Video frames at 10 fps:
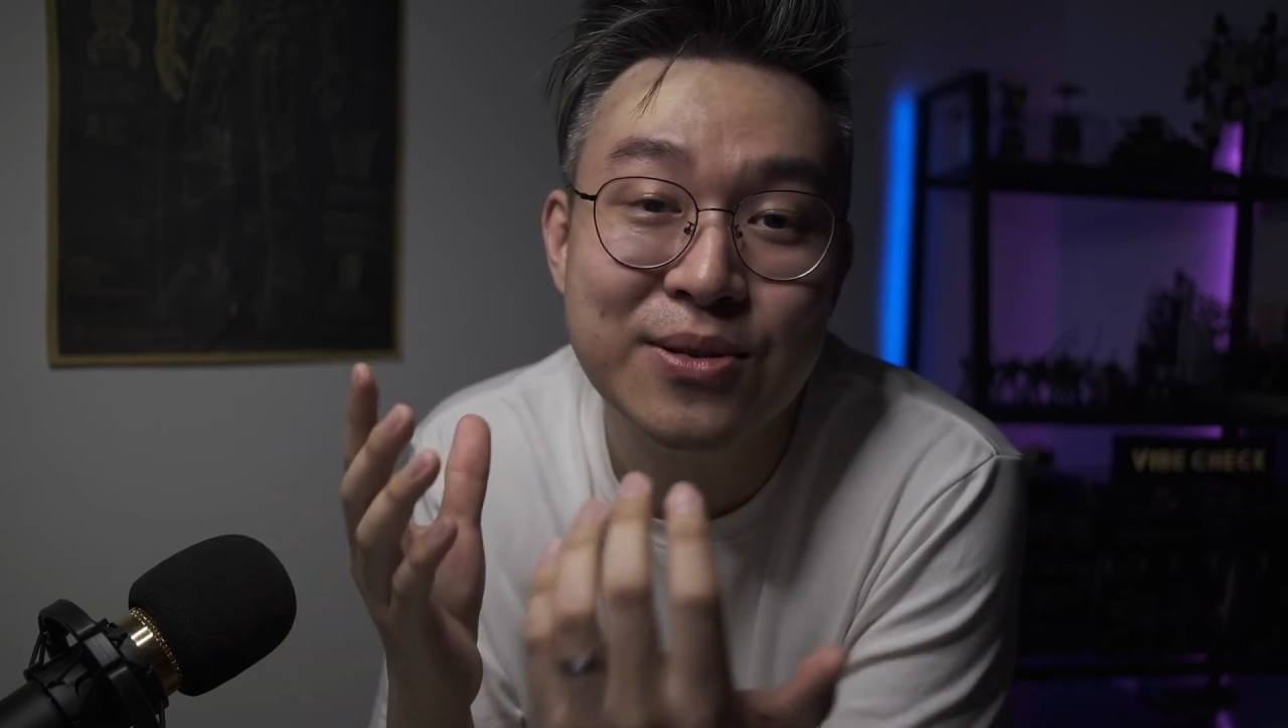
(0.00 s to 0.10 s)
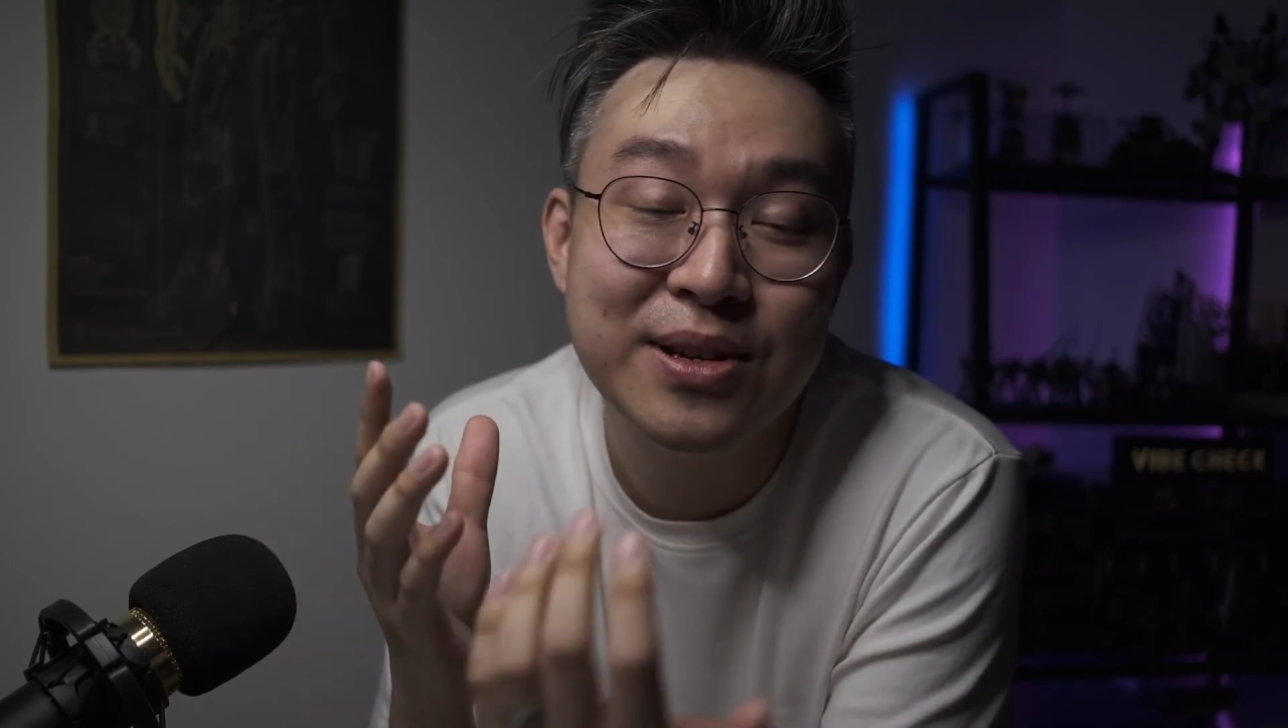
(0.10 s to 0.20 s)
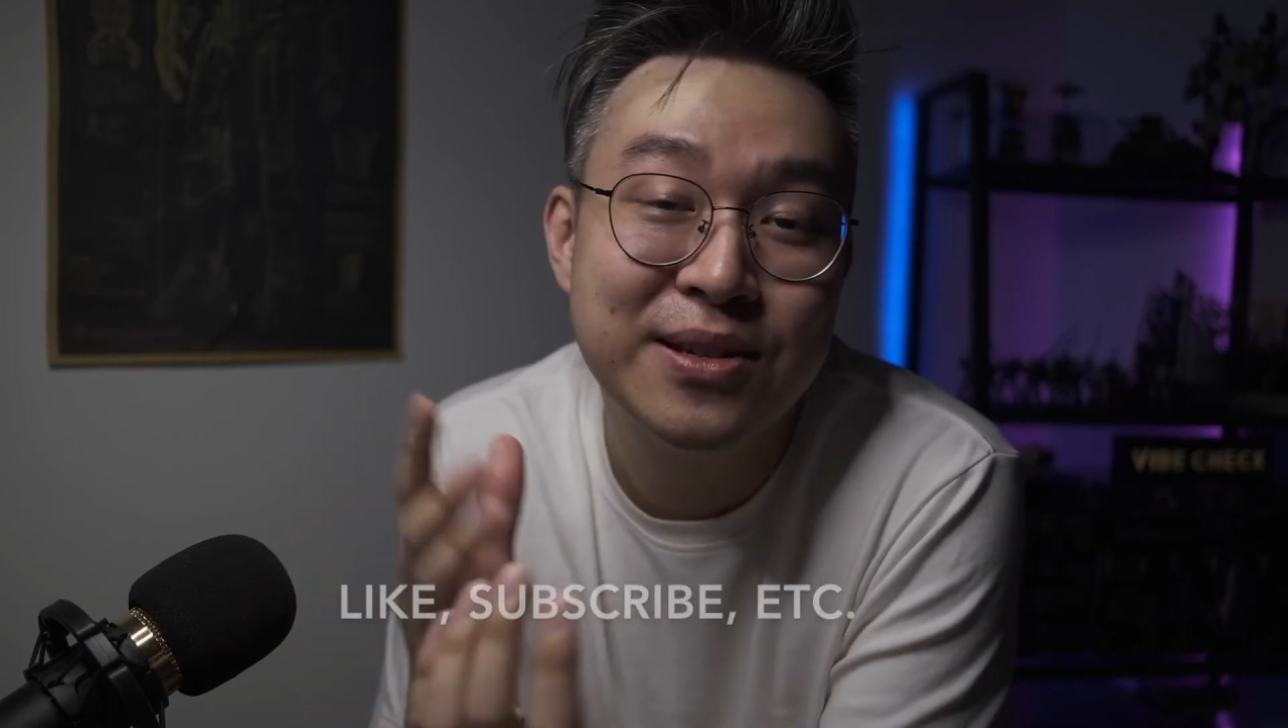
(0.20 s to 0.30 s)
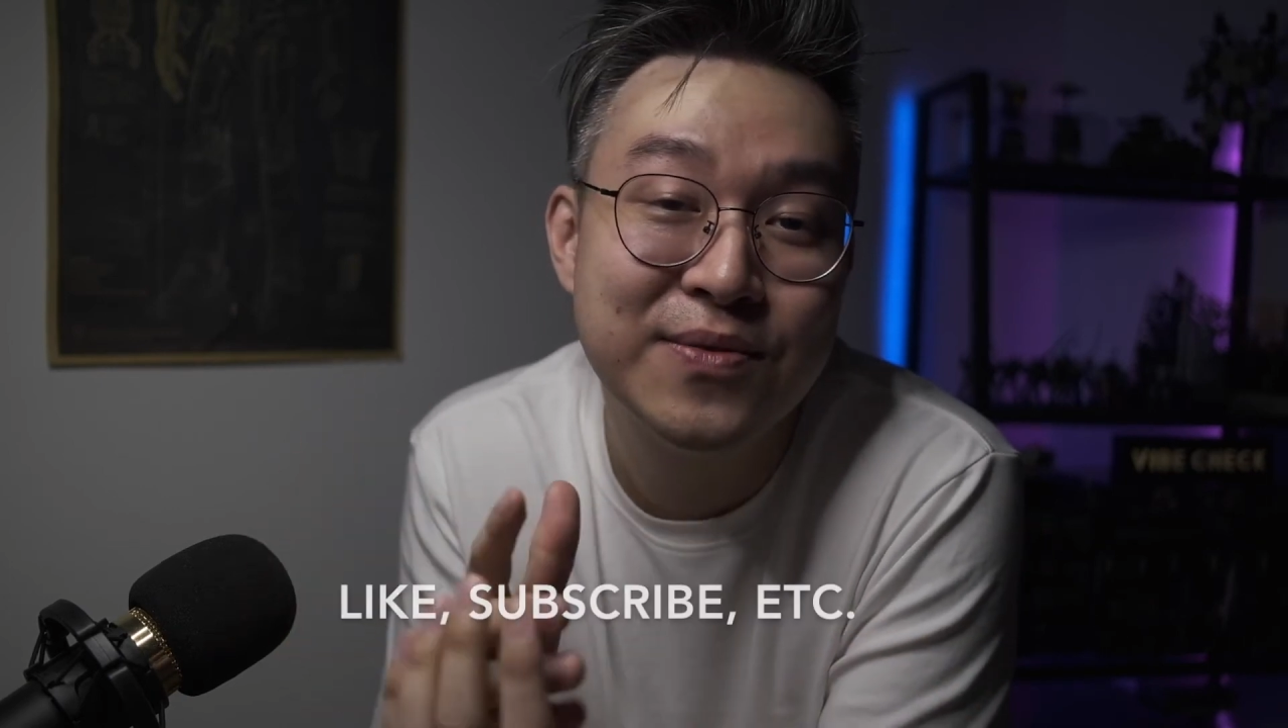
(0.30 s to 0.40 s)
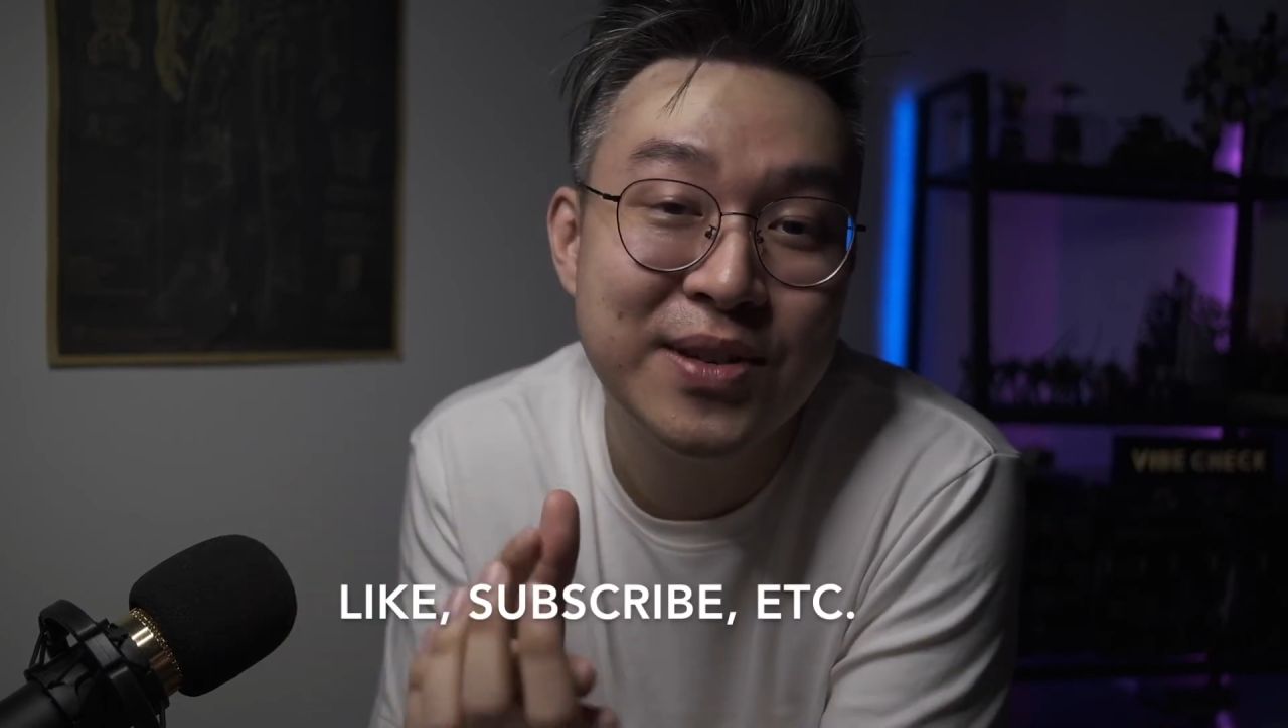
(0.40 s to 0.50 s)

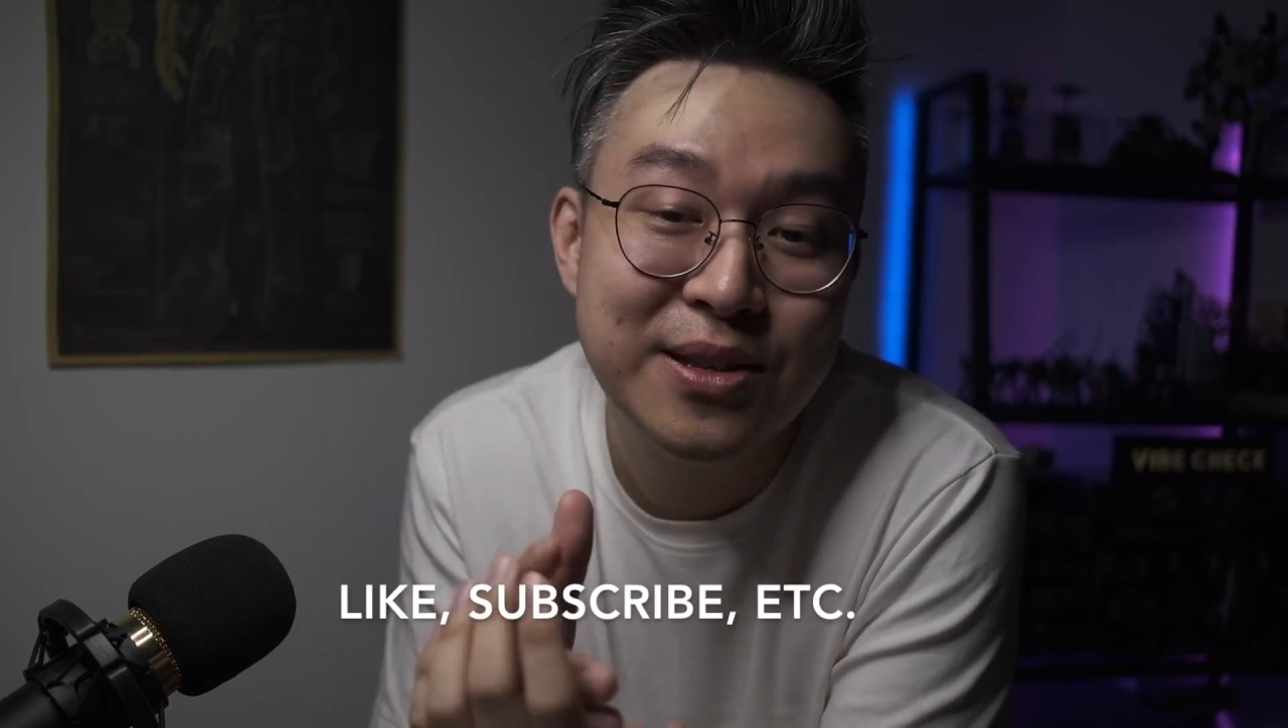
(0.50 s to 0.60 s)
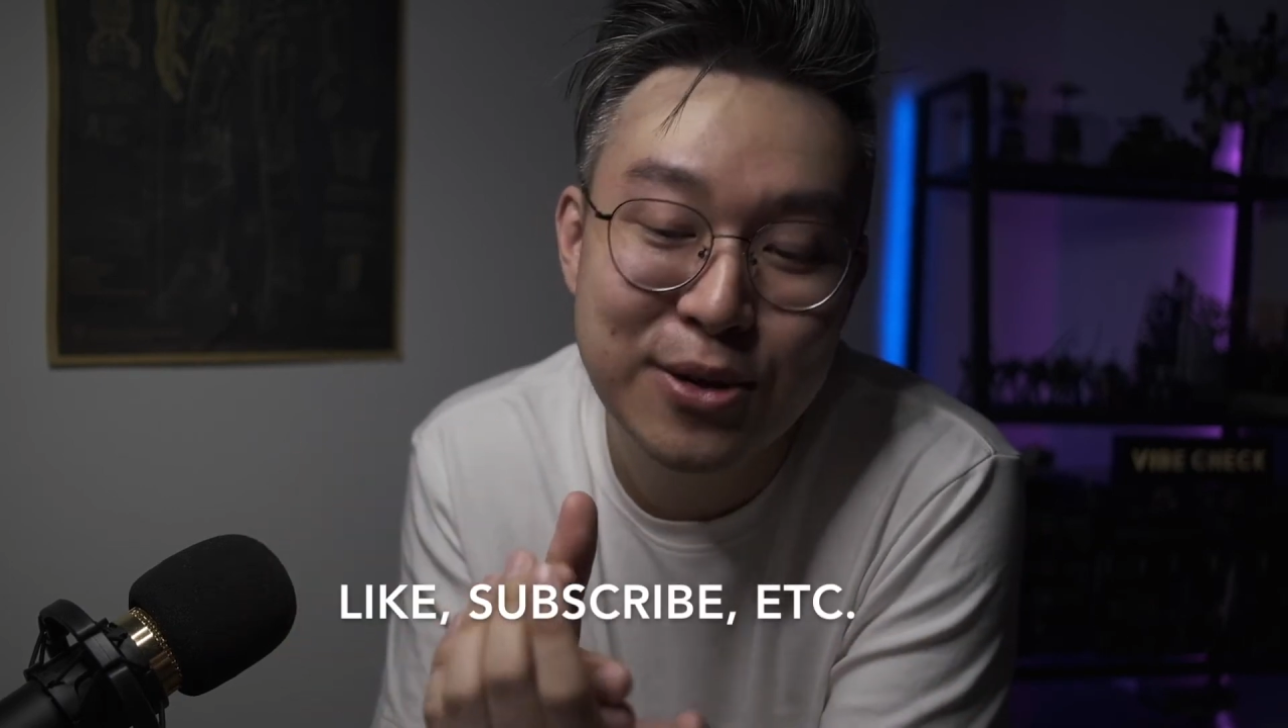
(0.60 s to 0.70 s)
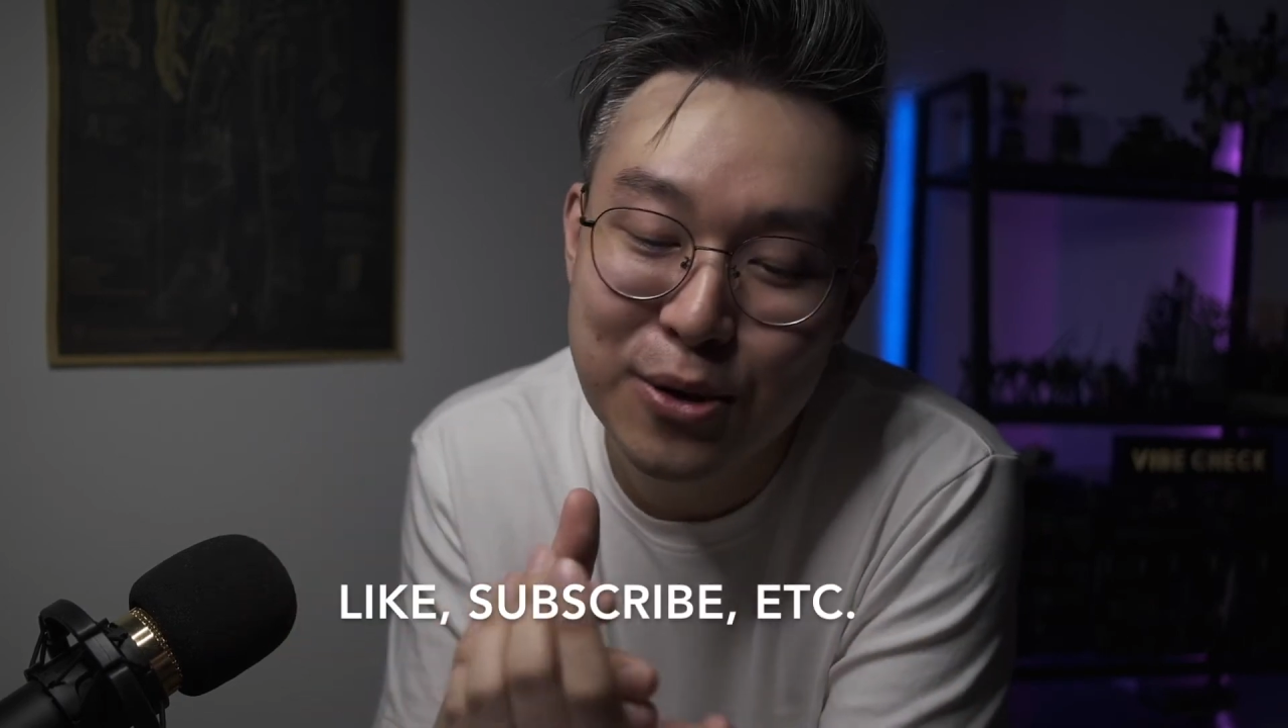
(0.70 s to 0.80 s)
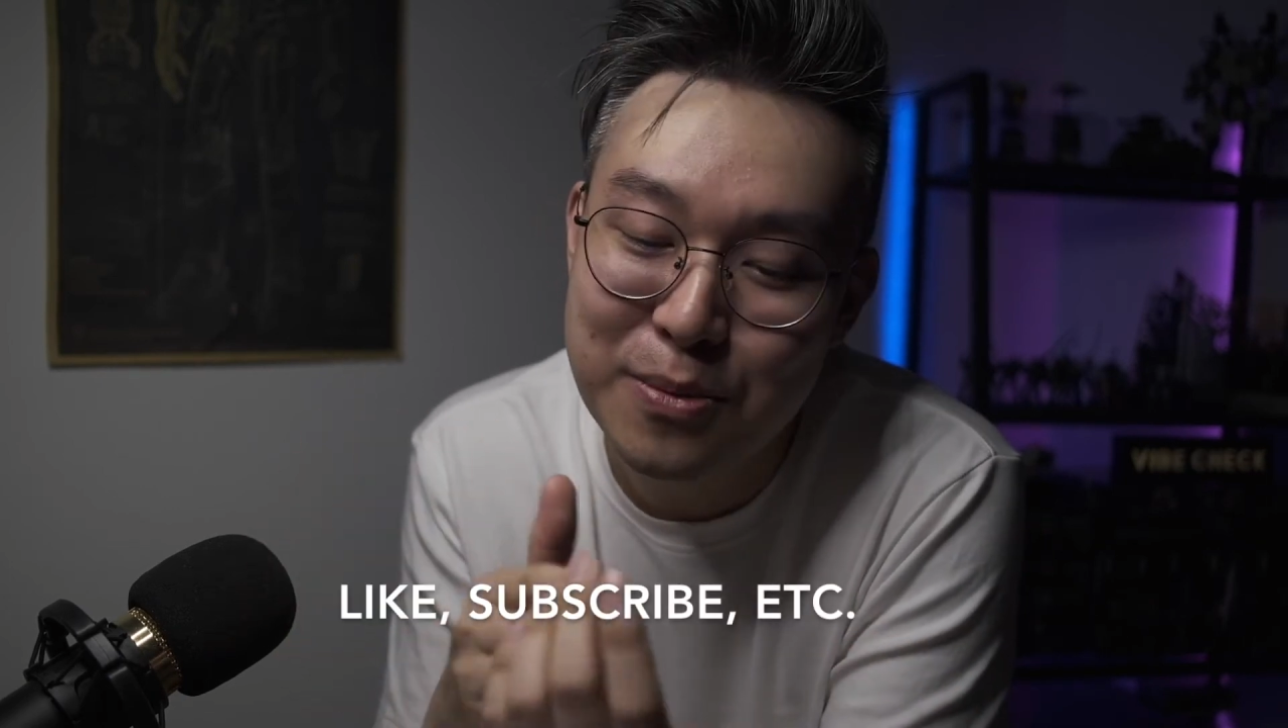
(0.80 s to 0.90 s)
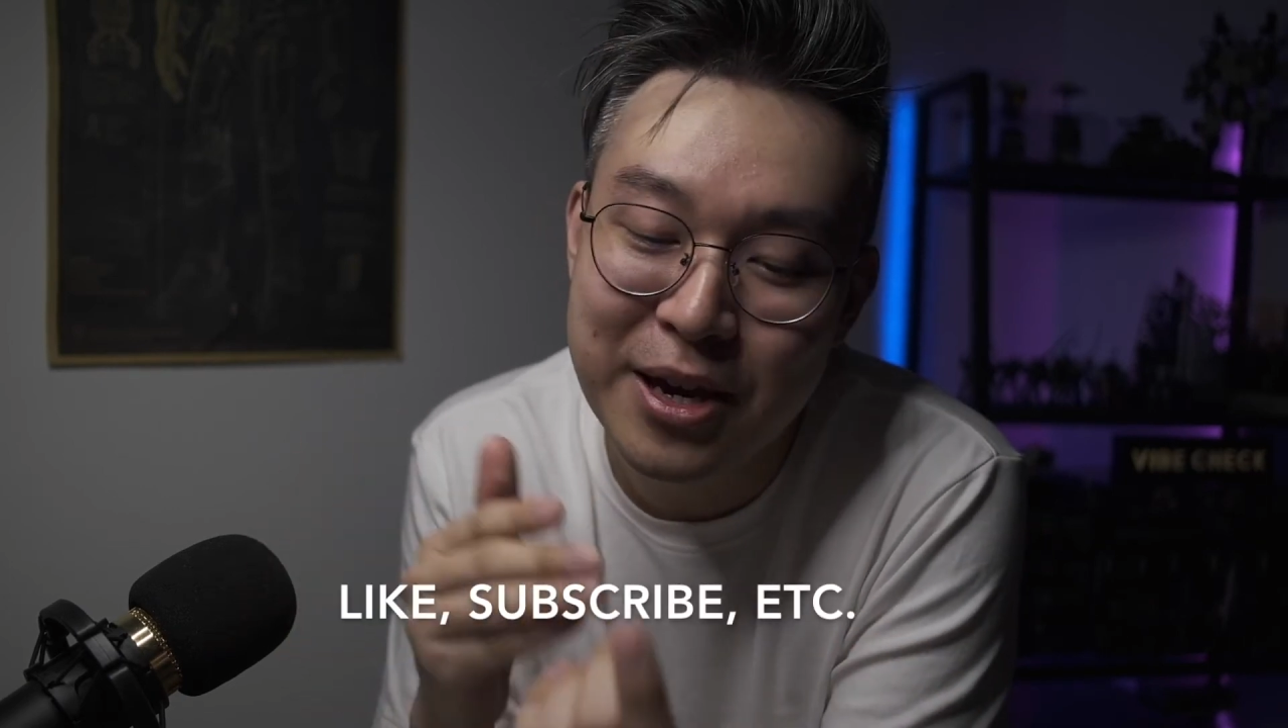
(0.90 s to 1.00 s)
today's video,